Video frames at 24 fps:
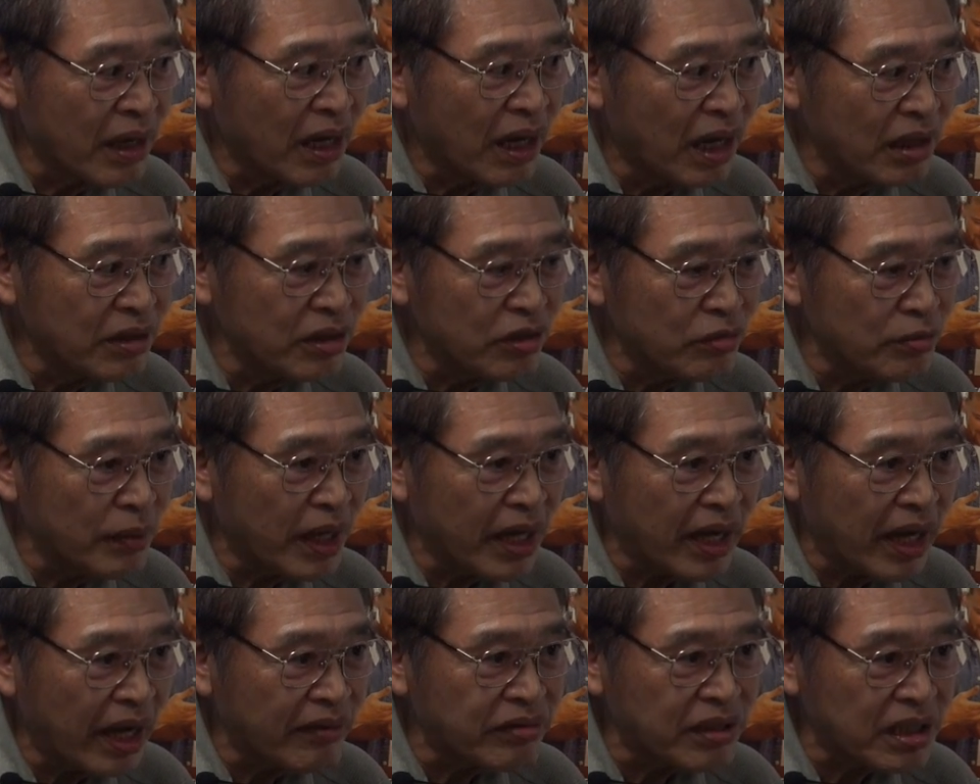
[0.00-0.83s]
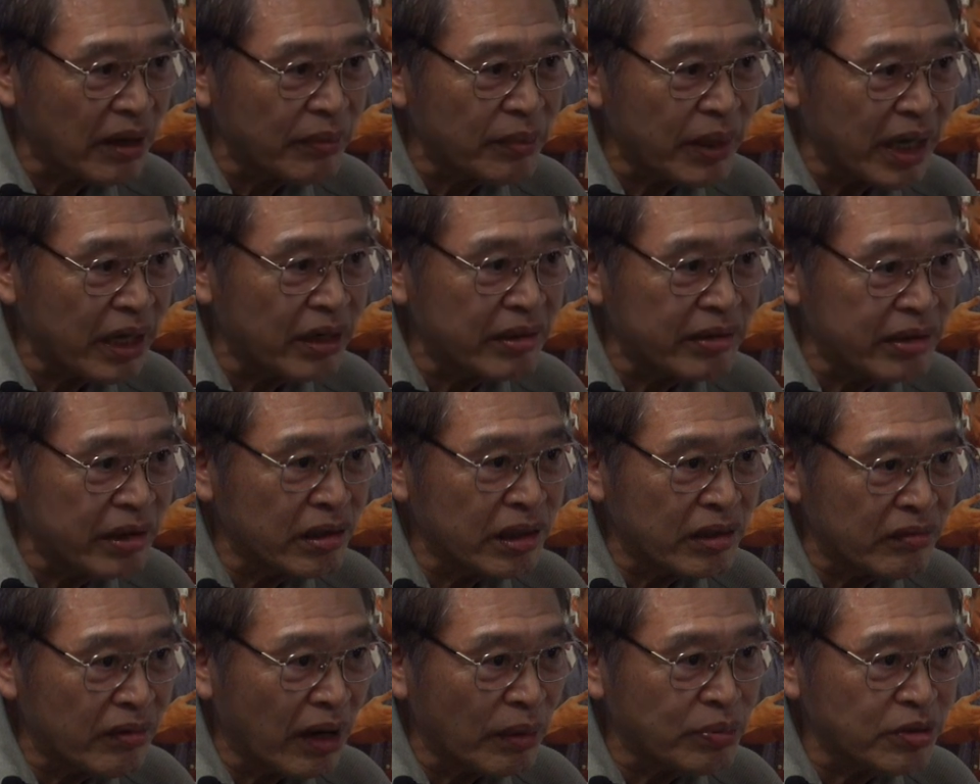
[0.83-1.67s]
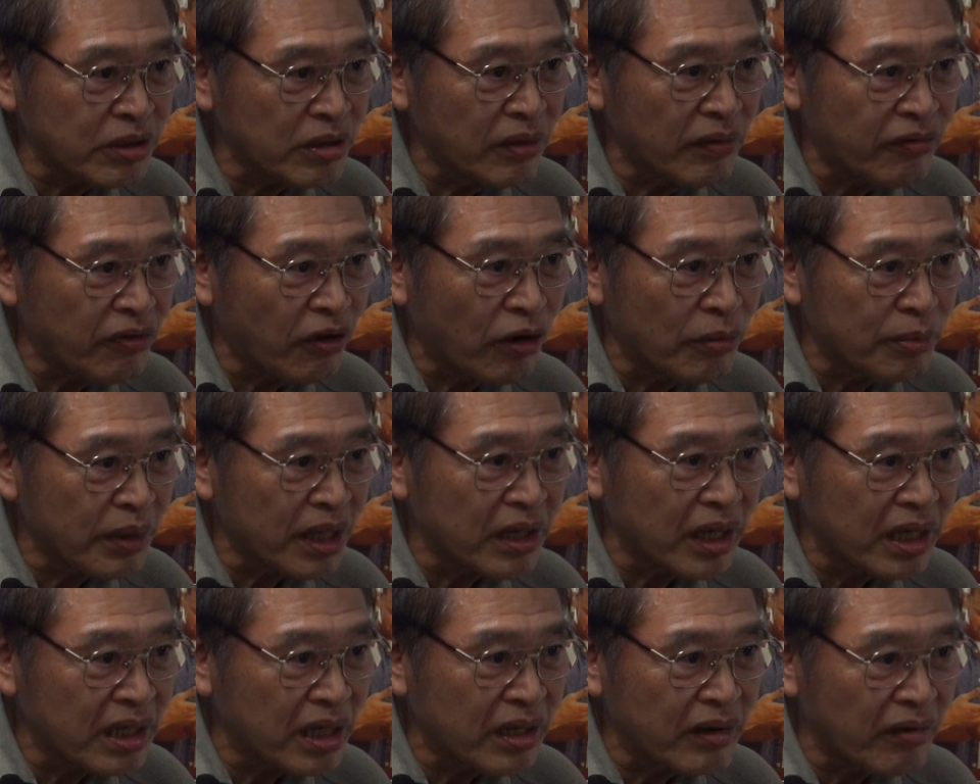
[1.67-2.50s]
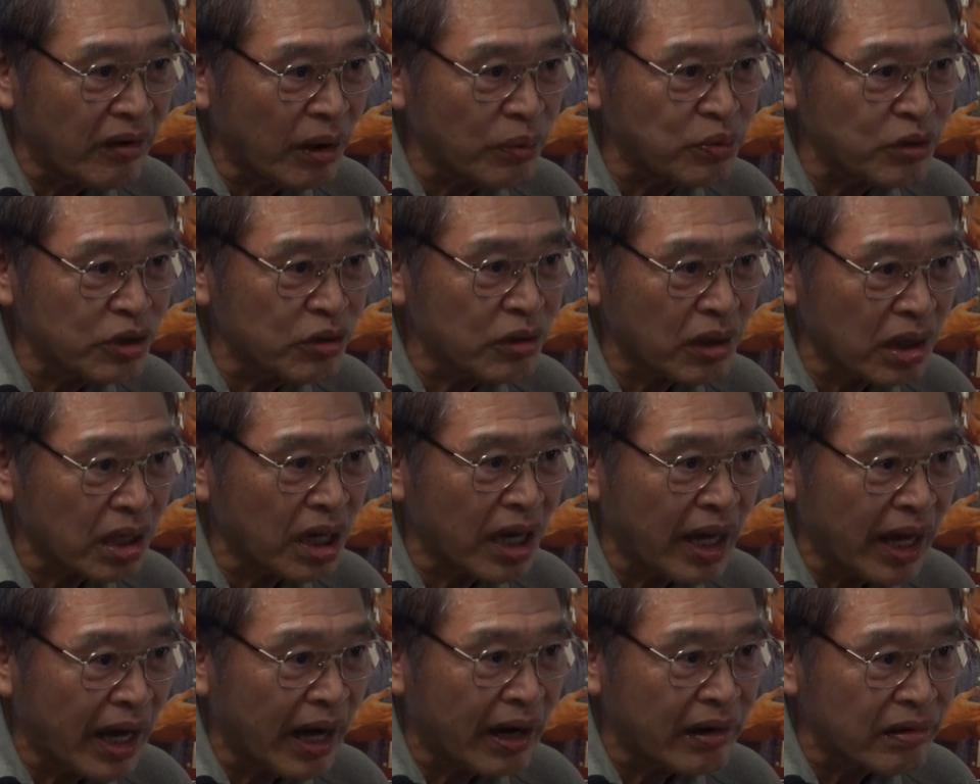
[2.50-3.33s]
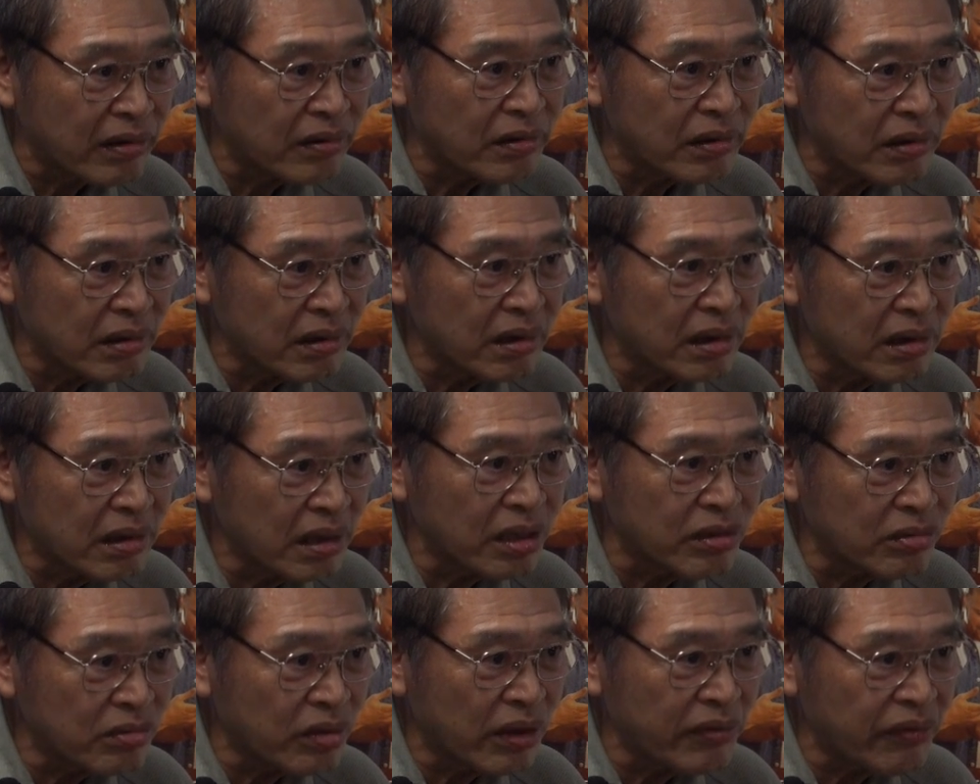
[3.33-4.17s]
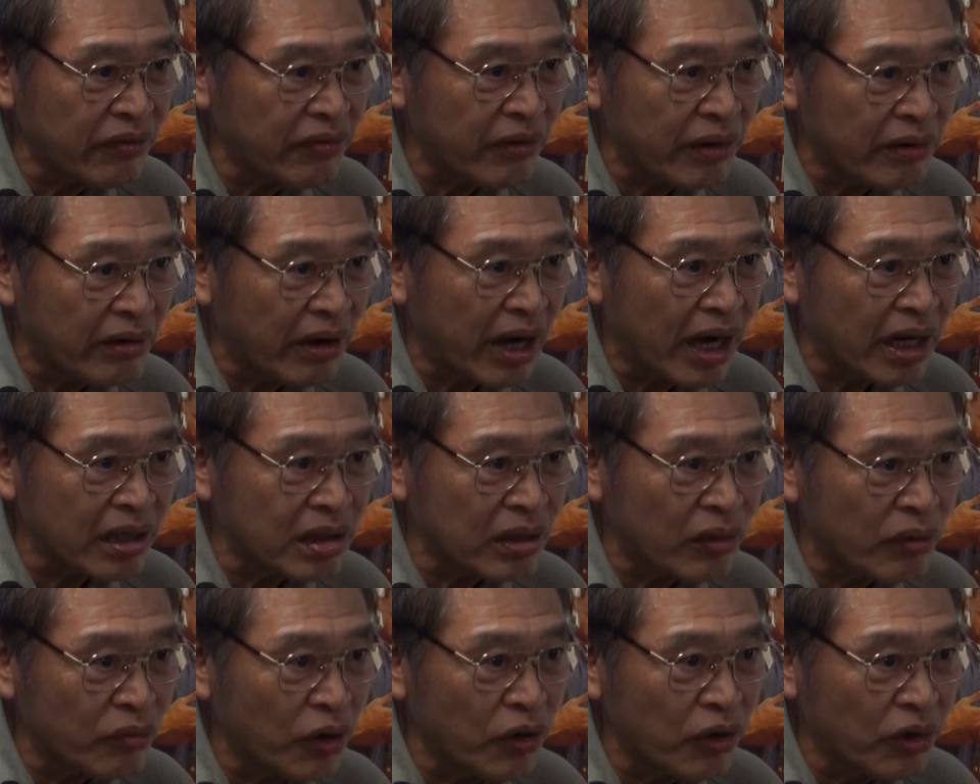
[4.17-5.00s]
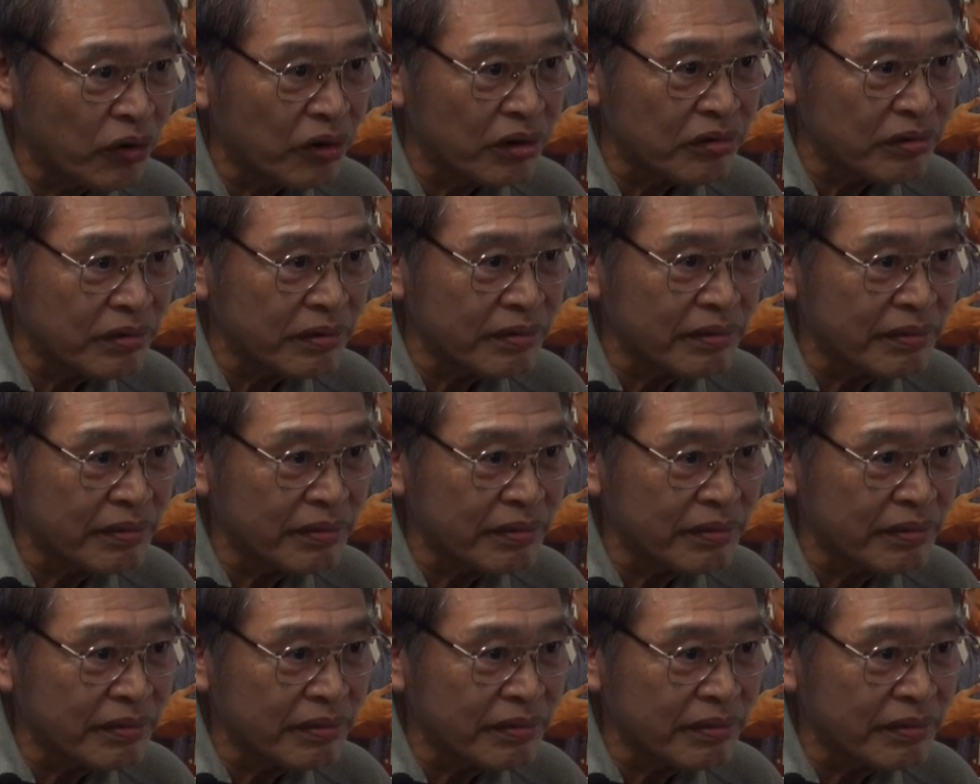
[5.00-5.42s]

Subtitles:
and you may have subaerial eruption forming an eruption cloud that drifts around the world,